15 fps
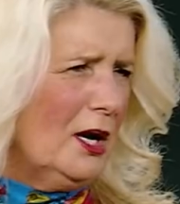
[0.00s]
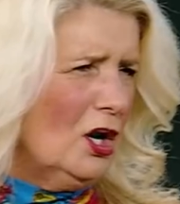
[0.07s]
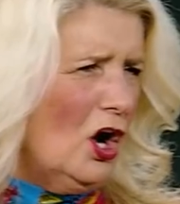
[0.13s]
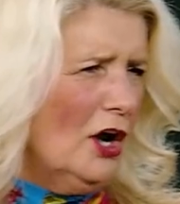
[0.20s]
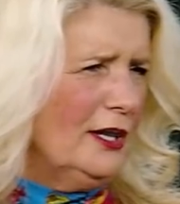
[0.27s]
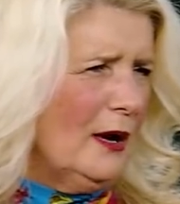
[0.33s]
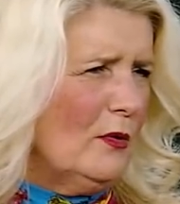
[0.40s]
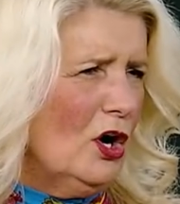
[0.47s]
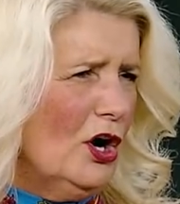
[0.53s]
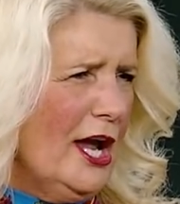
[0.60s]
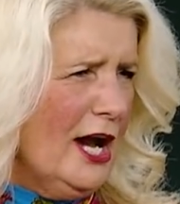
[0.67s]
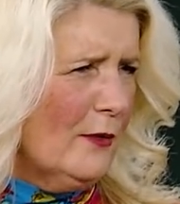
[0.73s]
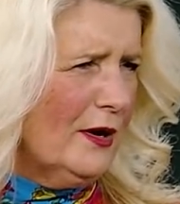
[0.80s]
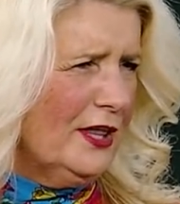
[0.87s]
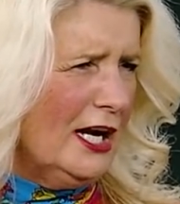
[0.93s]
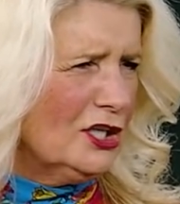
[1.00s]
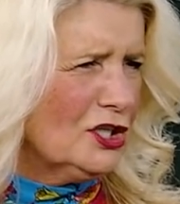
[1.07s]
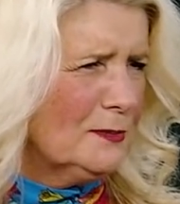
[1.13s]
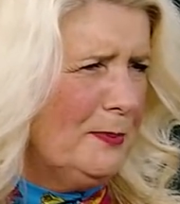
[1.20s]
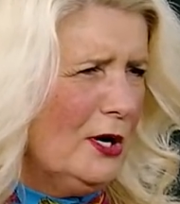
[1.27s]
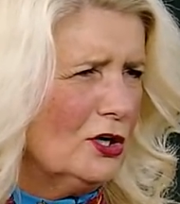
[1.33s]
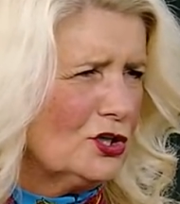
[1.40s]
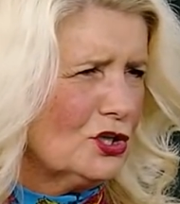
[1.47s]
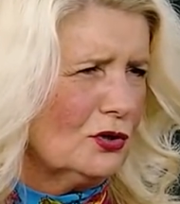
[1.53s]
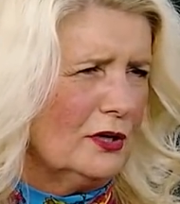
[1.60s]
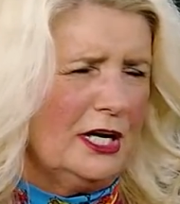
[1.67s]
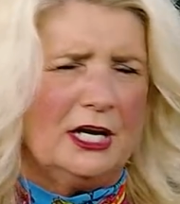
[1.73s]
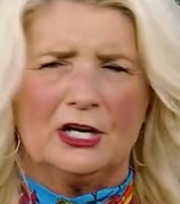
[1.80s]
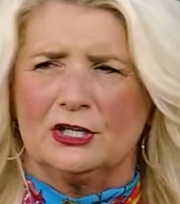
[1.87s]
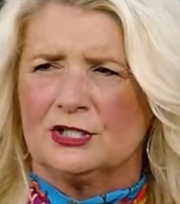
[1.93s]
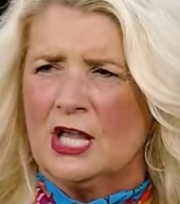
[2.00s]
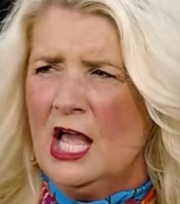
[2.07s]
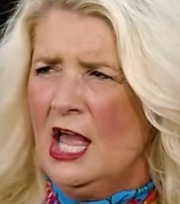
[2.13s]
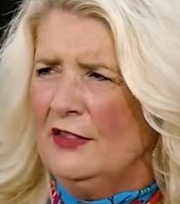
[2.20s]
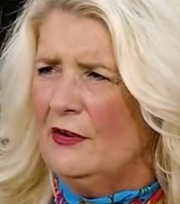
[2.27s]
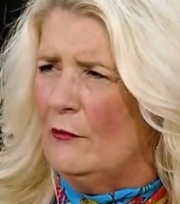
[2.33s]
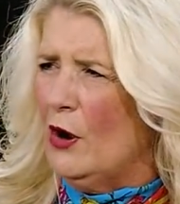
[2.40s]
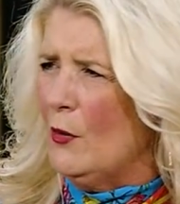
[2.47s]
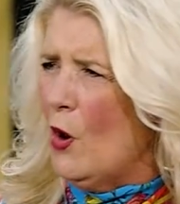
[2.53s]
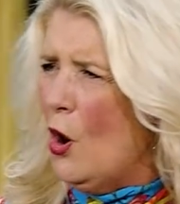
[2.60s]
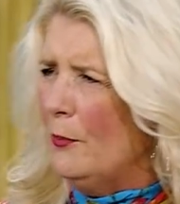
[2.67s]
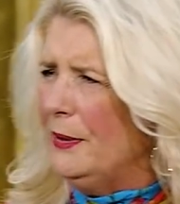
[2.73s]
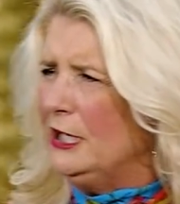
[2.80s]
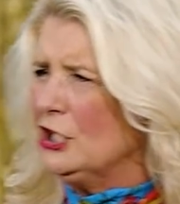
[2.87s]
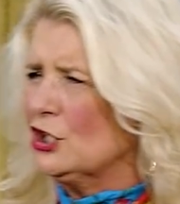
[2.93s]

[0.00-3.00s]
but Lord, that we'll hear with our spiritual ears, that we won't be